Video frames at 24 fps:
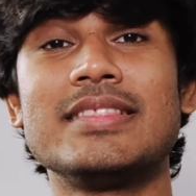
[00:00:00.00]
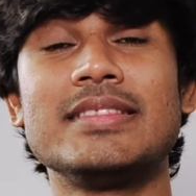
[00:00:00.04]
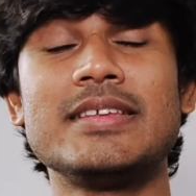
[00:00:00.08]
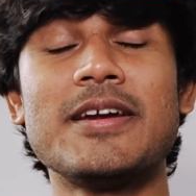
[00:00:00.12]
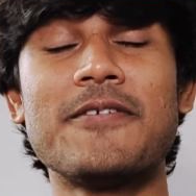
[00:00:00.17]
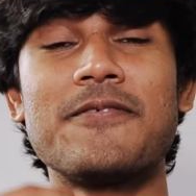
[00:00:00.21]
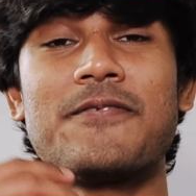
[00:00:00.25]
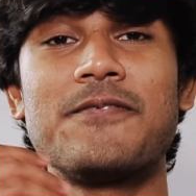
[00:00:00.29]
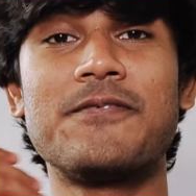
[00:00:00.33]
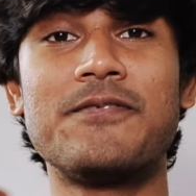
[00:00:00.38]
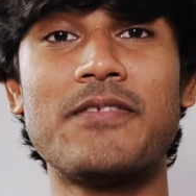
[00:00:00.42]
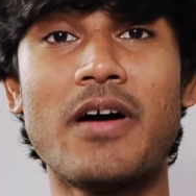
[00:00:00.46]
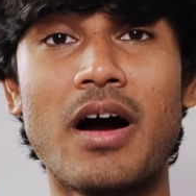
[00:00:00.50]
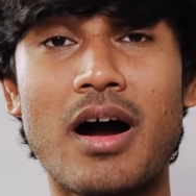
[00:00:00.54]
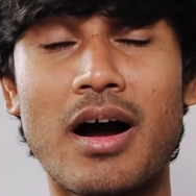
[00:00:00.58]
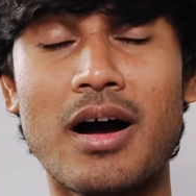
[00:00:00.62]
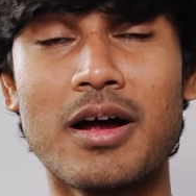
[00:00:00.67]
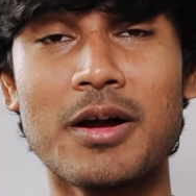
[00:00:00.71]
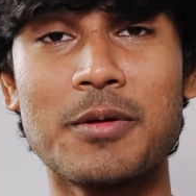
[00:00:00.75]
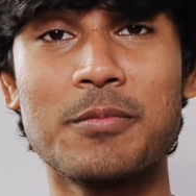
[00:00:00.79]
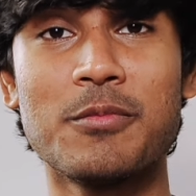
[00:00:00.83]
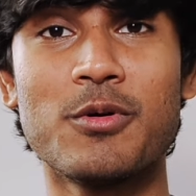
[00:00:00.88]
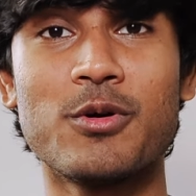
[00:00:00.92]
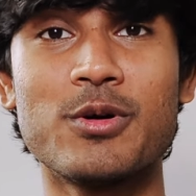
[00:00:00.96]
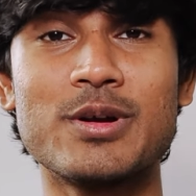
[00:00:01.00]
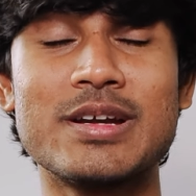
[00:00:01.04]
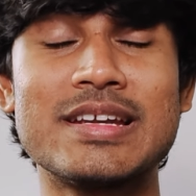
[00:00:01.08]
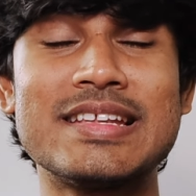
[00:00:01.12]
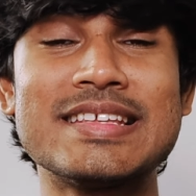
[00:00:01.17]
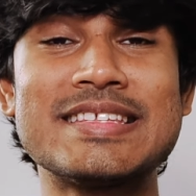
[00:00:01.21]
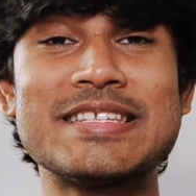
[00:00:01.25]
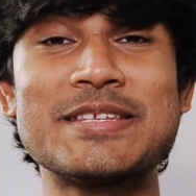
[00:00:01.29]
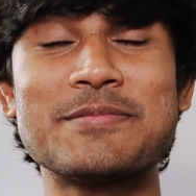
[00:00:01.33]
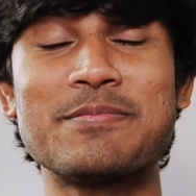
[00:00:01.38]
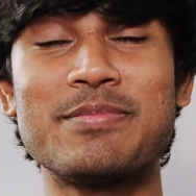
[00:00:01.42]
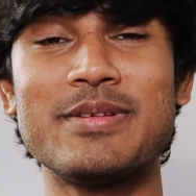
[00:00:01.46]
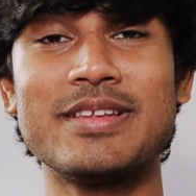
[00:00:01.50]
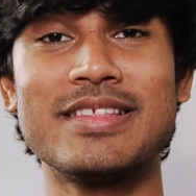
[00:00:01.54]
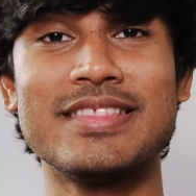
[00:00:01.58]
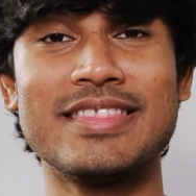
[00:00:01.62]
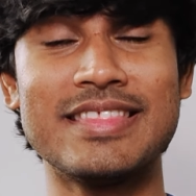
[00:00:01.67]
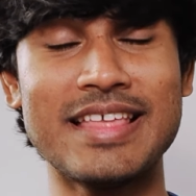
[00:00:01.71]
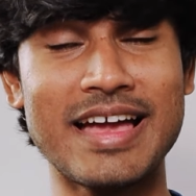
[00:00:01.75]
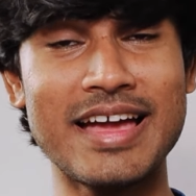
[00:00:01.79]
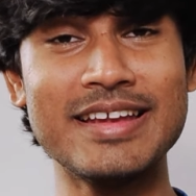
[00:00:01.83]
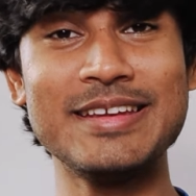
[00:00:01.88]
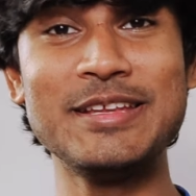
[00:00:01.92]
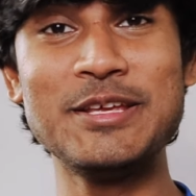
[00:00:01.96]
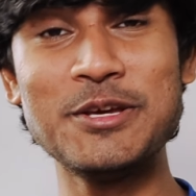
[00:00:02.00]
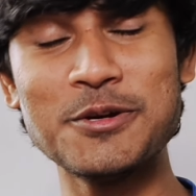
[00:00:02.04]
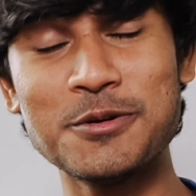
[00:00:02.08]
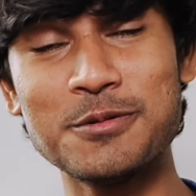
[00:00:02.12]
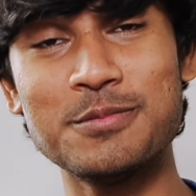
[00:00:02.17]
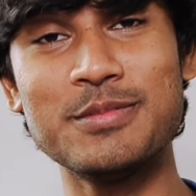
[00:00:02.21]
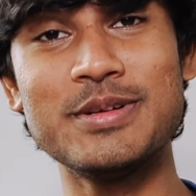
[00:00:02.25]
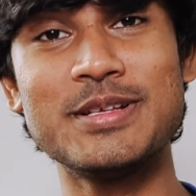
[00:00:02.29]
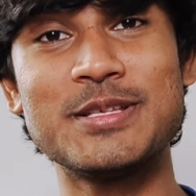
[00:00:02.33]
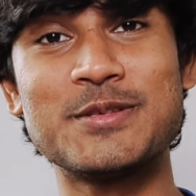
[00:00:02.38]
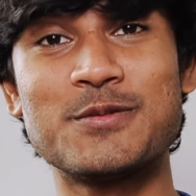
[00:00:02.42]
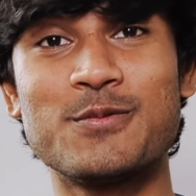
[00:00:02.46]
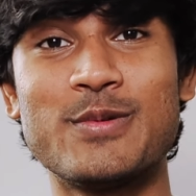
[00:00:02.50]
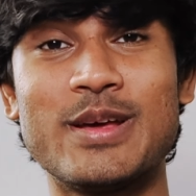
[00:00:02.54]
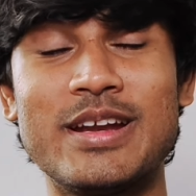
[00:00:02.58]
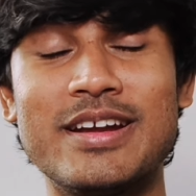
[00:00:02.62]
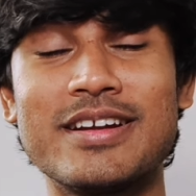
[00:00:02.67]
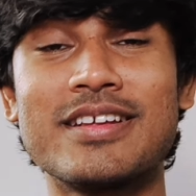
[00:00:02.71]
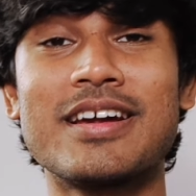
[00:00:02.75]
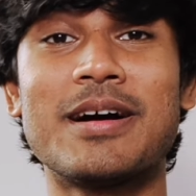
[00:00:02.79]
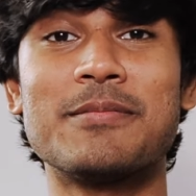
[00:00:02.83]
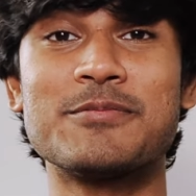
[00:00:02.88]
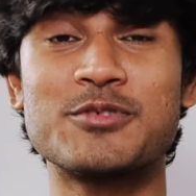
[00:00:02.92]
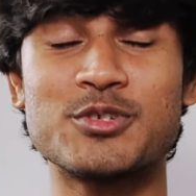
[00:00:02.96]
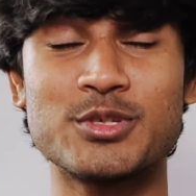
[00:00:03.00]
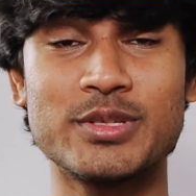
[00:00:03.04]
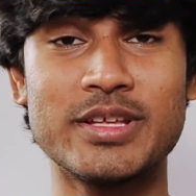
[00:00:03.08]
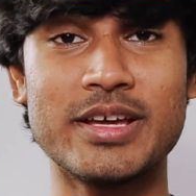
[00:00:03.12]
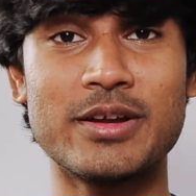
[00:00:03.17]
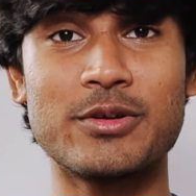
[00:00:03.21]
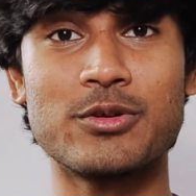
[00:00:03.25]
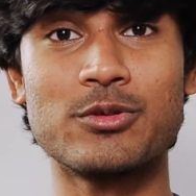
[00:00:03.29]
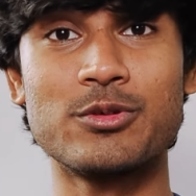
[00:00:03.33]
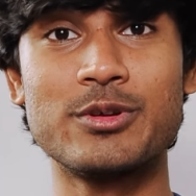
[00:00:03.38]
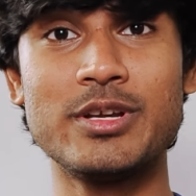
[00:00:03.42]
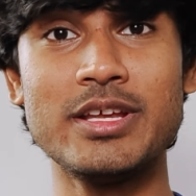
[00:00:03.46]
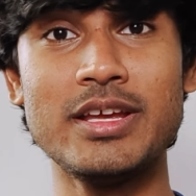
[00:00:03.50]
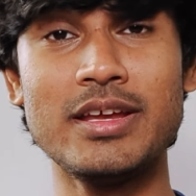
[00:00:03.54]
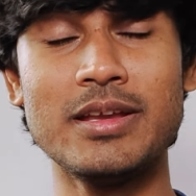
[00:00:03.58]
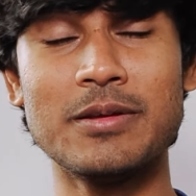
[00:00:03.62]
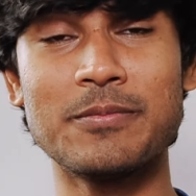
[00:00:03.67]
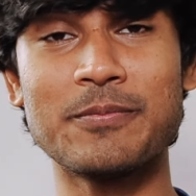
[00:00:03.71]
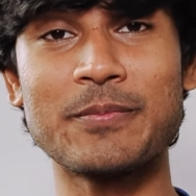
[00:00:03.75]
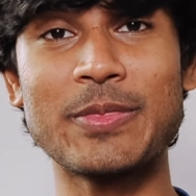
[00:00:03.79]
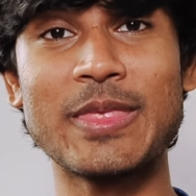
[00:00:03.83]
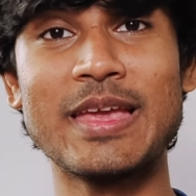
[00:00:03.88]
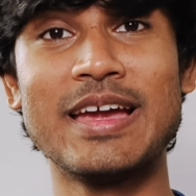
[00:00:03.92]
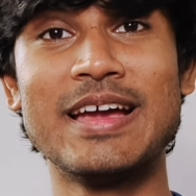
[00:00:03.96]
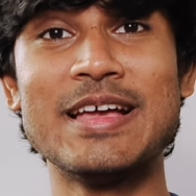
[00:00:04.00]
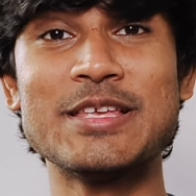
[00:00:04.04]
They are far more disciplined than humans when it comes to their routine.